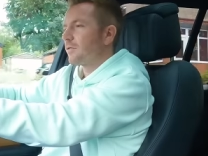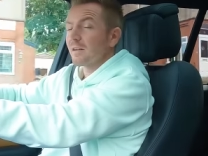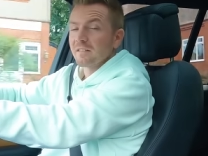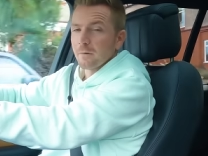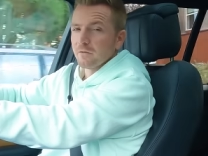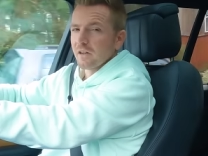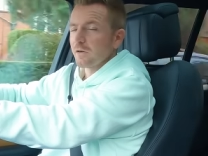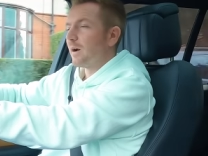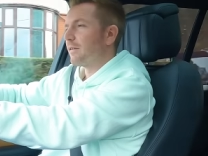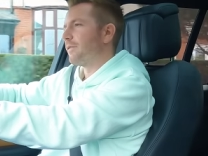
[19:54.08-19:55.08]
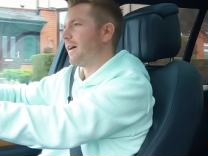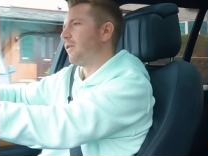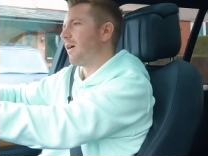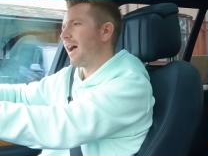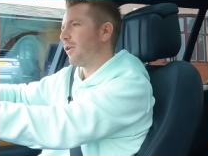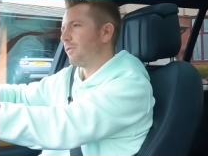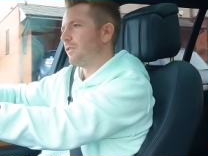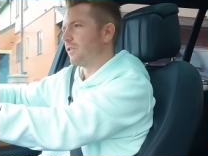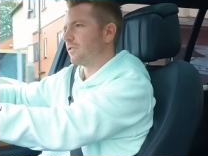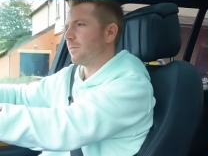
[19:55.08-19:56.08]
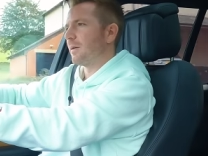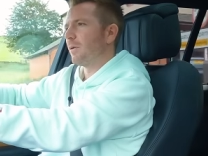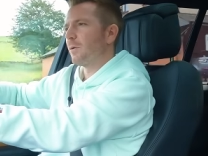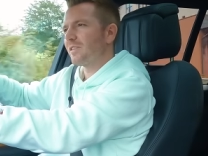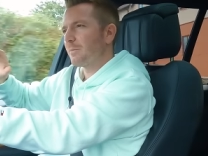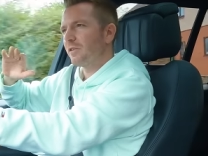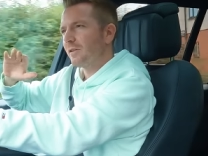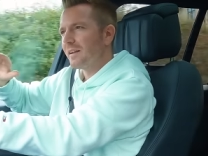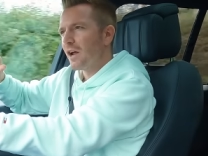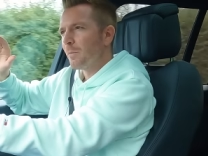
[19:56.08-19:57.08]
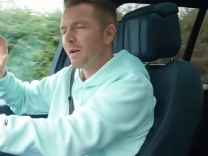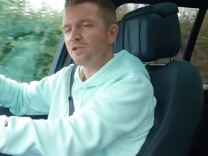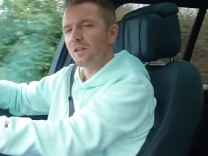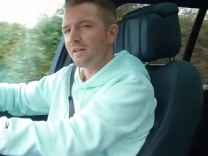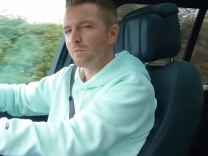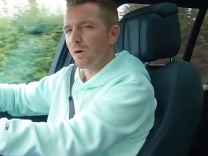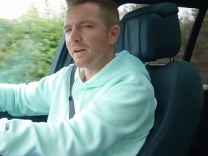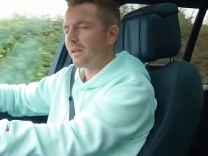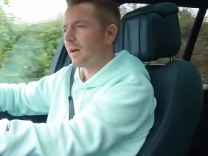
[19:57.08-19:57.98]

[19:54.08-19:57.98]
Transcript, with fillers: Granted, it was at a Kwik Fit or a Halfords or something, but there was absolutely no mention of these brake